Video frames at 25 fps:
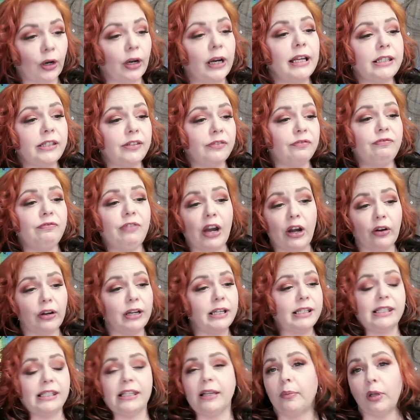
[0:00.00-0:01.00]
It's very
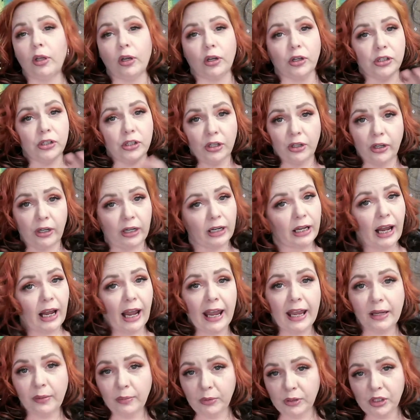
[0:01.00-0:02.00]
similar to
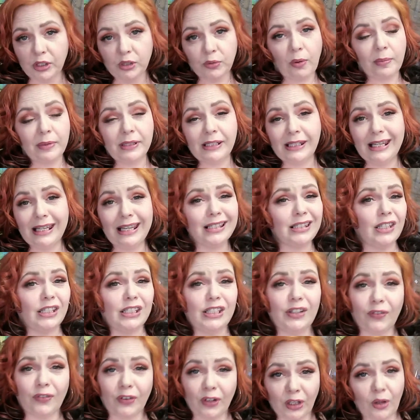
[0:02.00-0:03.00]
unakite, which is what we see. It's a
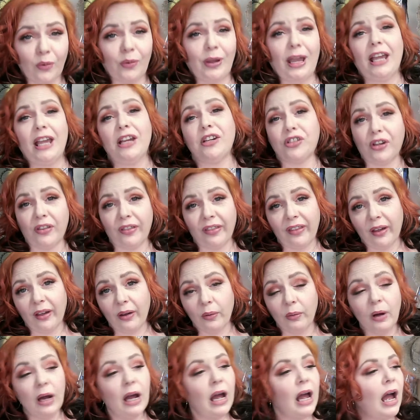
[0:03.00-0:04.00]
different location though.
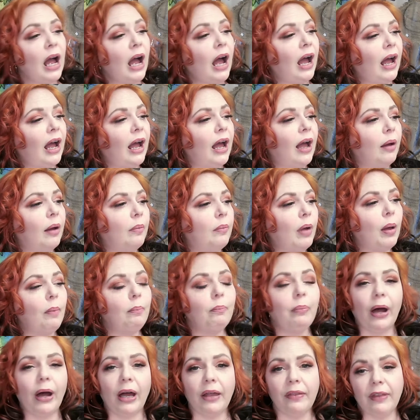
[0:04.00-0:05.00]

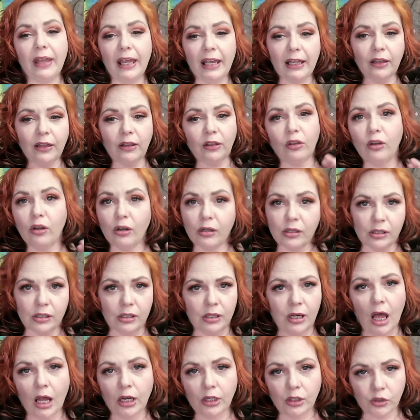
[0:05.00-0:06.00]
But it looks
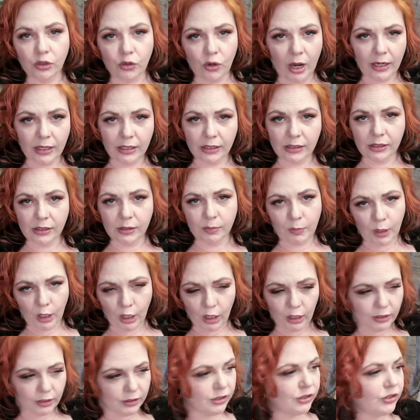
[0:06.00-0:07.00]
like dragon's
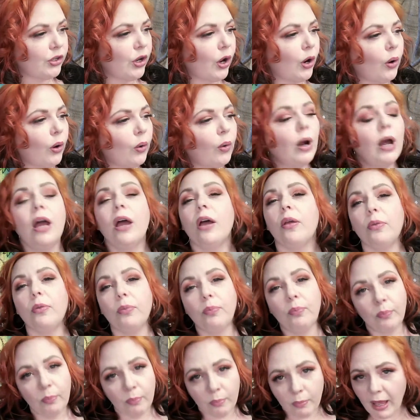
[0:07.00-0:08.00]
blood. So
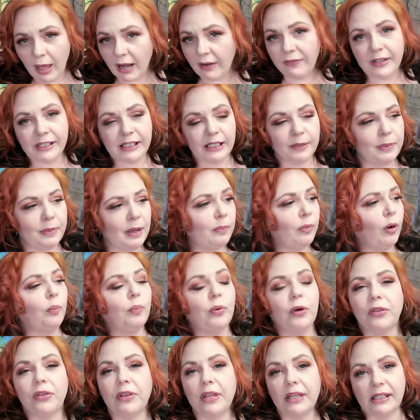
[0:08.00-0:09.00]
metaphysic people
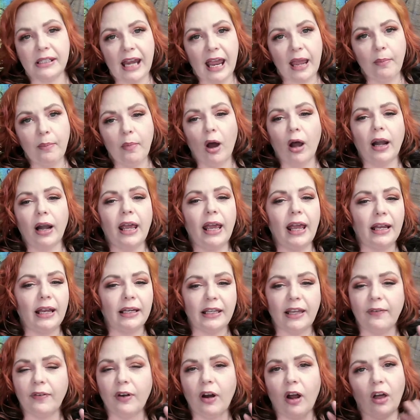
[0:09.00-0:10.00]
put this name on it and
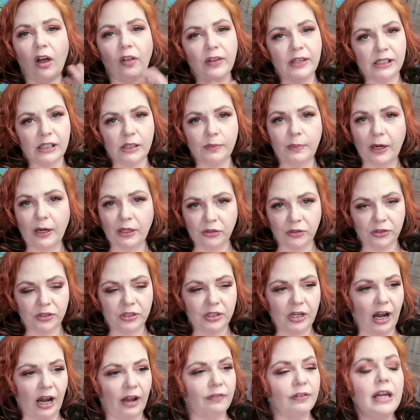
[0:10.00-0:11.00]
give it all this special
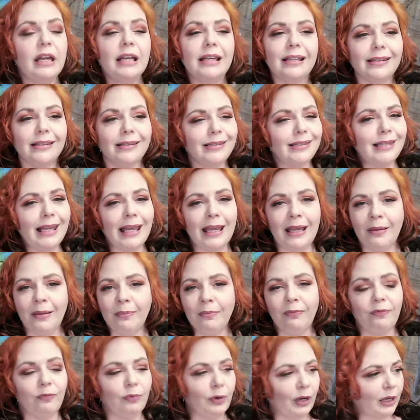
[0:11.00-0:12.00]
stuff. Same
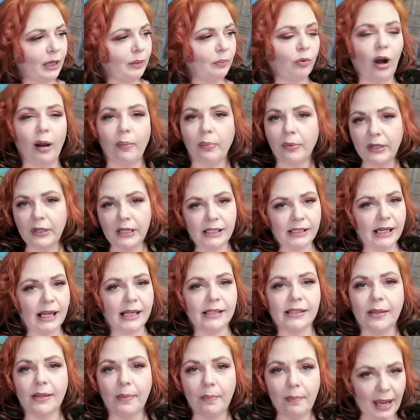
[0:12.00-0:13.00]
freaking properties as
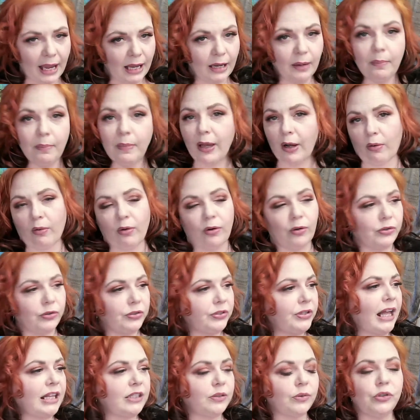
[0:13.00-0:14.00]
the main minerals.
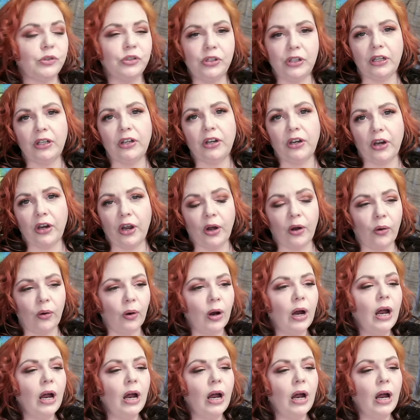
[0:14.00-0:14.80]
That's what you need to know.